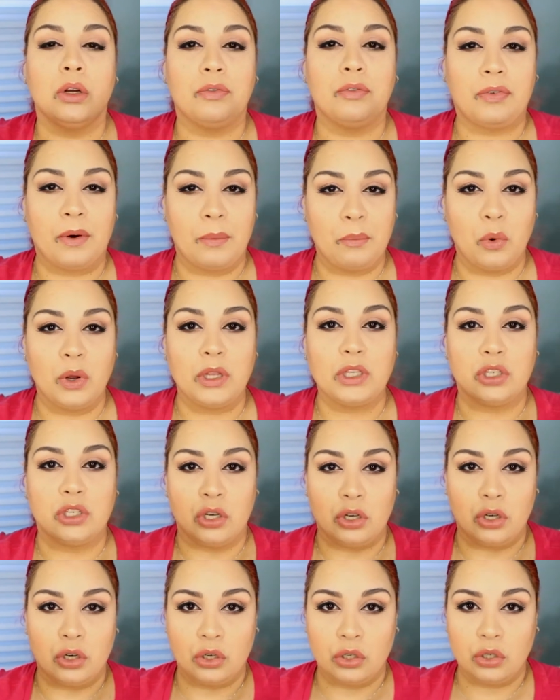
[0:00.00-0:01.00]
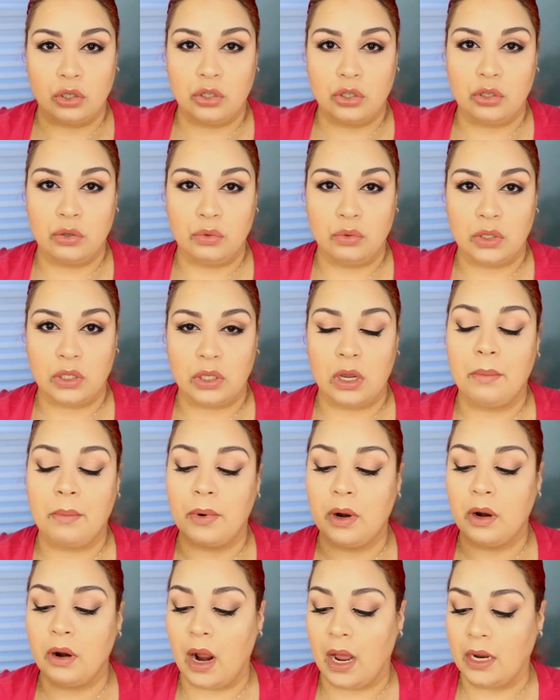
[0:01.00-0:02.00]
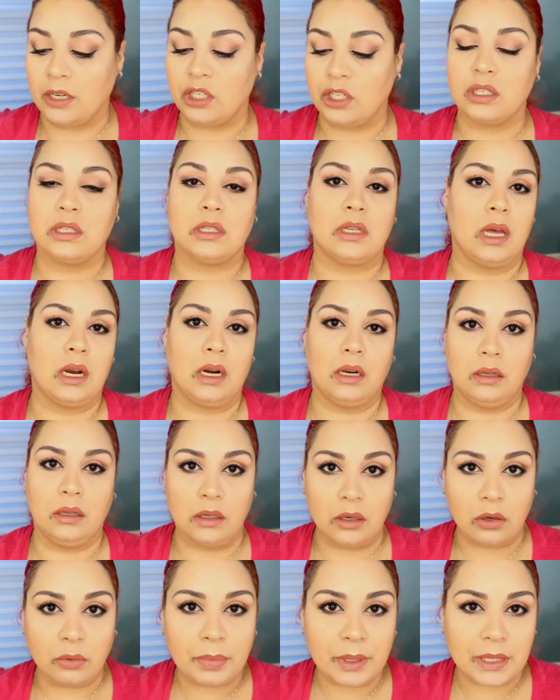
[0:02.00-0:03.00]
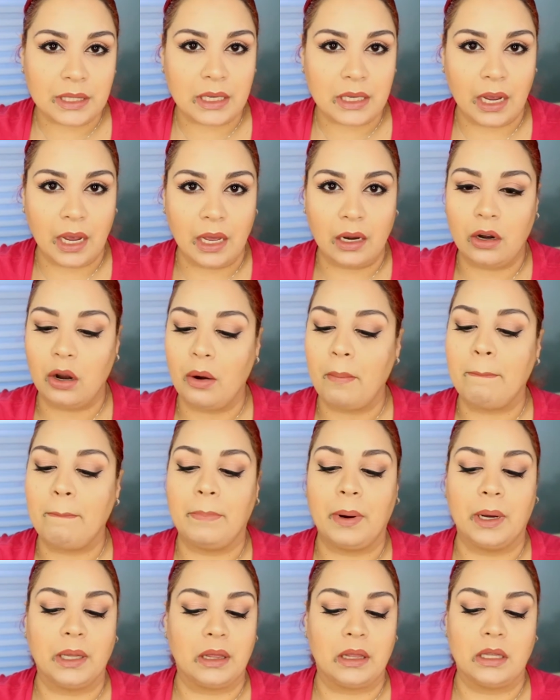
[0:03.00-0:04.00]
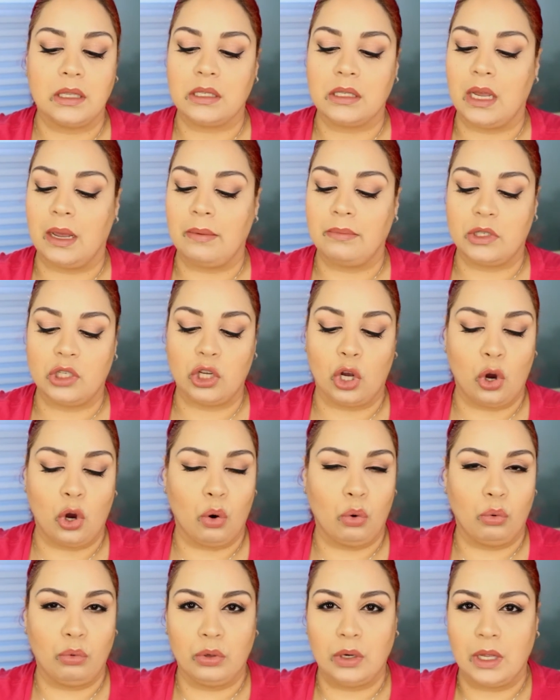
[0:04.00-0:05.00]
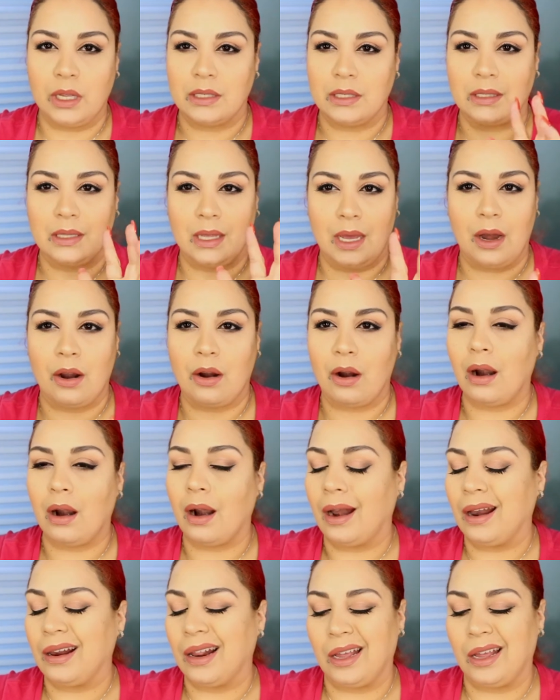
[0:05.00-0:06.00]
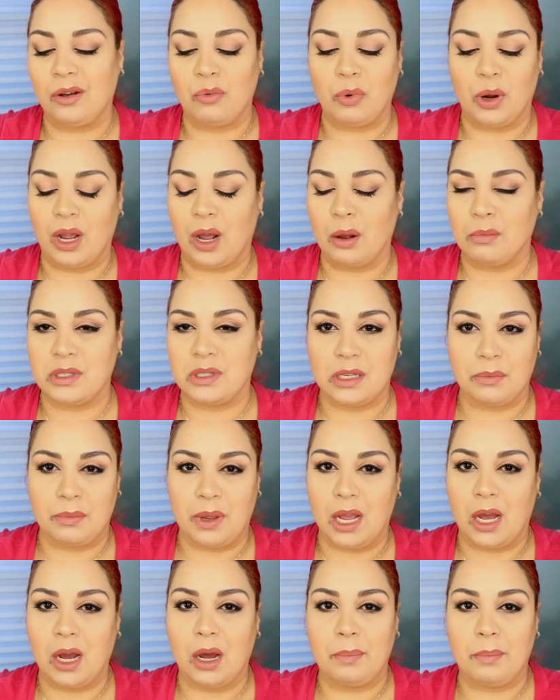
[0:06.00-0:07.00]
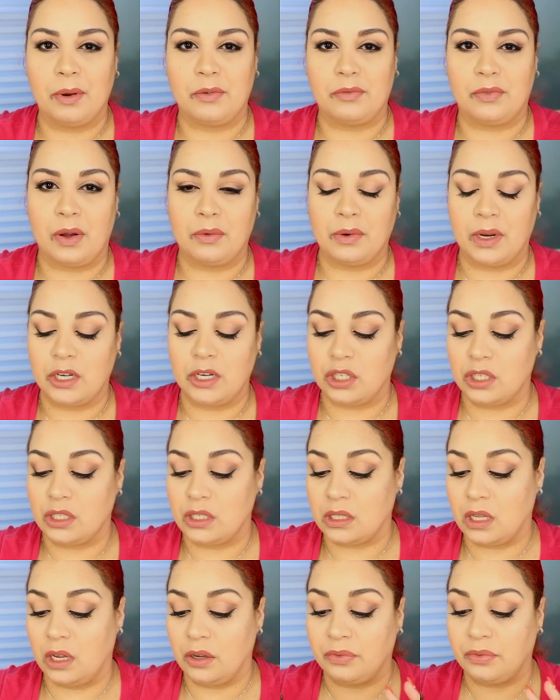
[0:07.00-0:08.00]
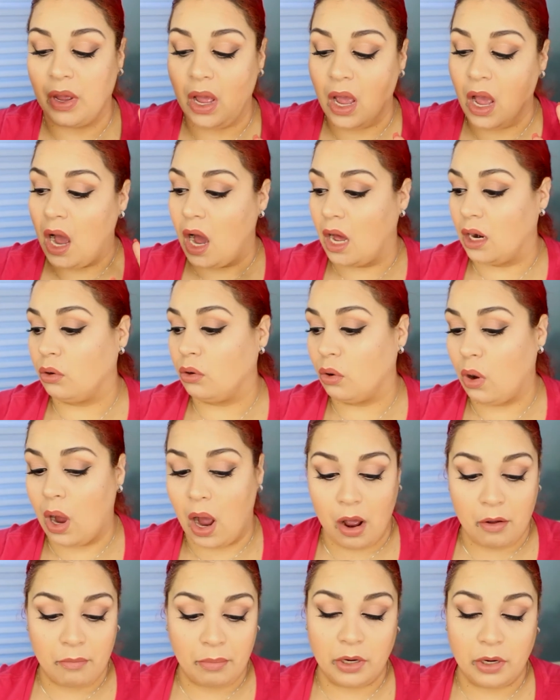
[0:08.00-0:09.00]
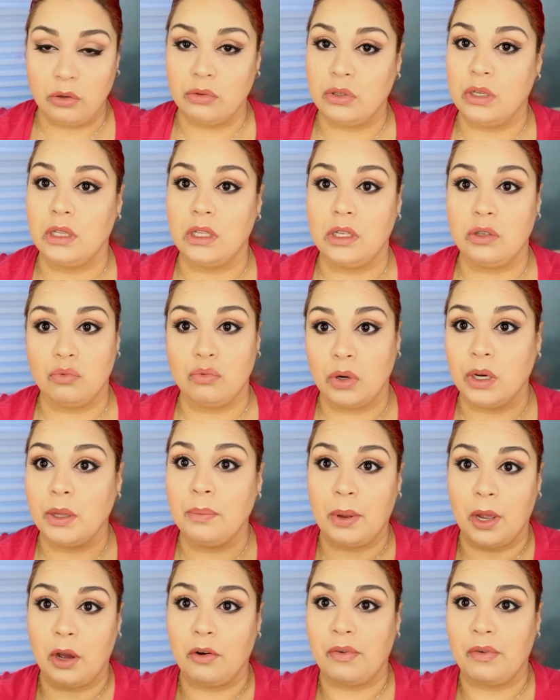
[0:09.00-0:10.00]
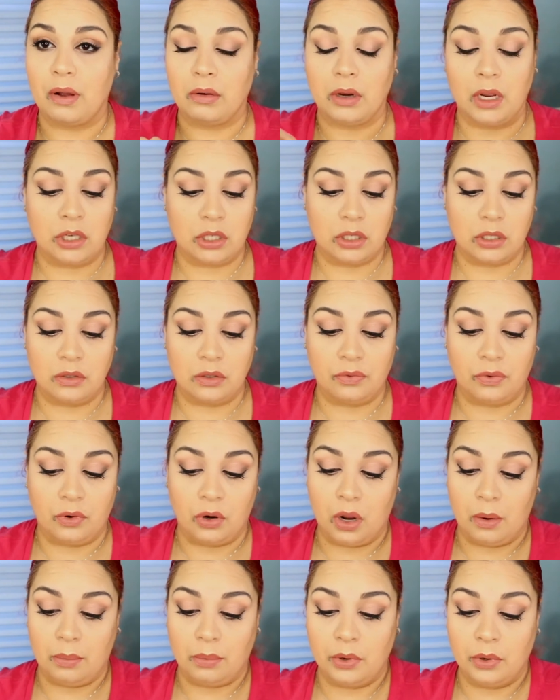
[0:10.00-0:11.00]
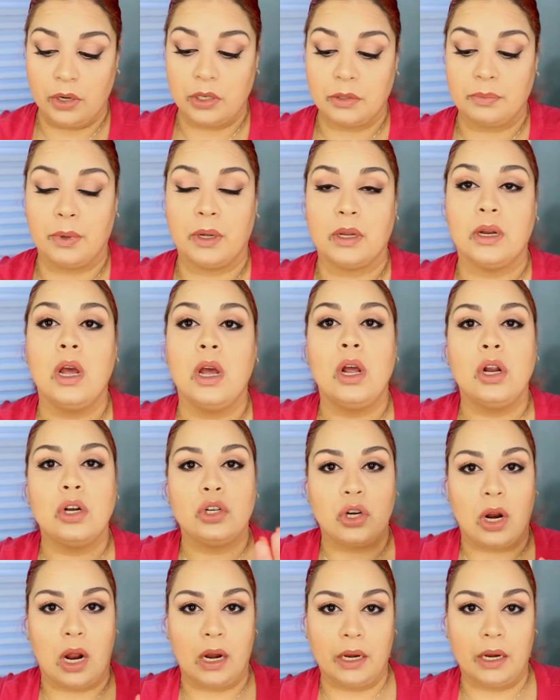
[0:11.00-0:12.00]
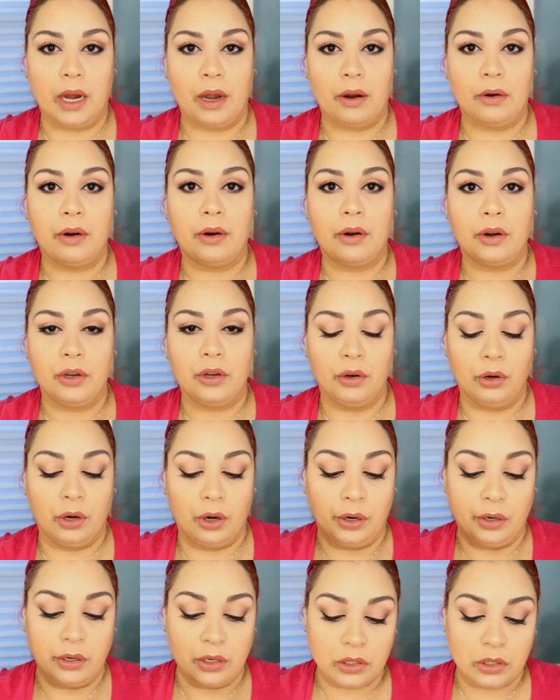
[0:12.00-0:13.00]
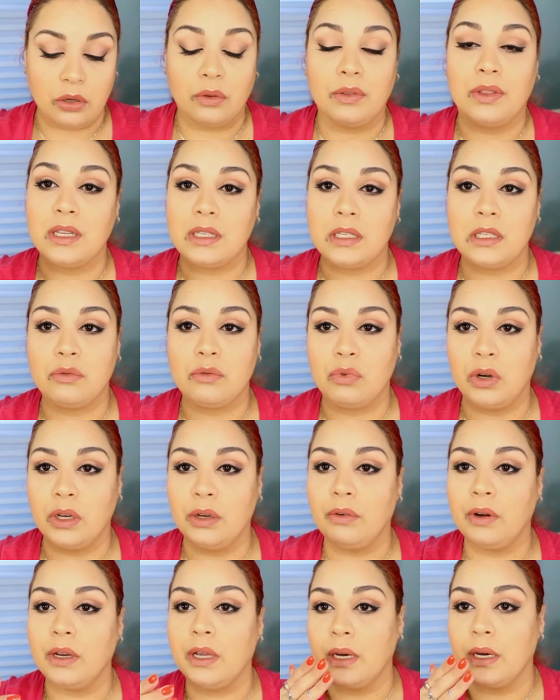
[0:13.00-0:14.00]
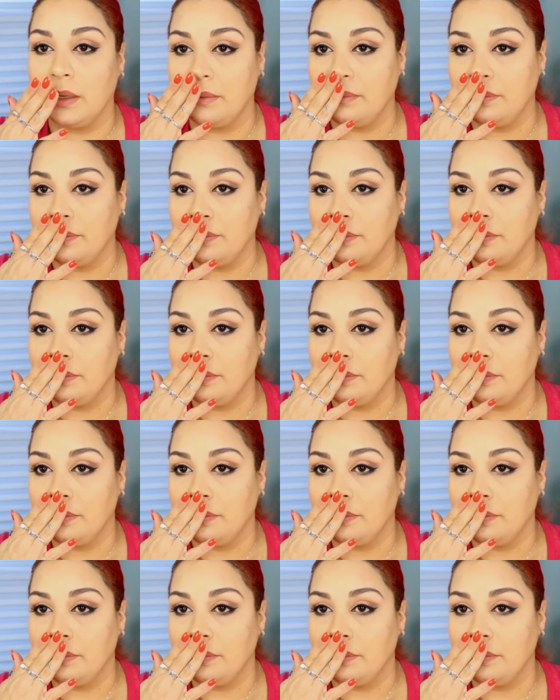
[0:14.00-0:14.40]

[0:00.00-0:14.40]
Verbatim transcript: from winter to summer. I just get a little bit tanner, but the same tone is there, like when it comes to makeup and foundation and stuff. I don't know how I've been using these really pale foundations for a couple years, but trial and error, you learn. So this is really, really good,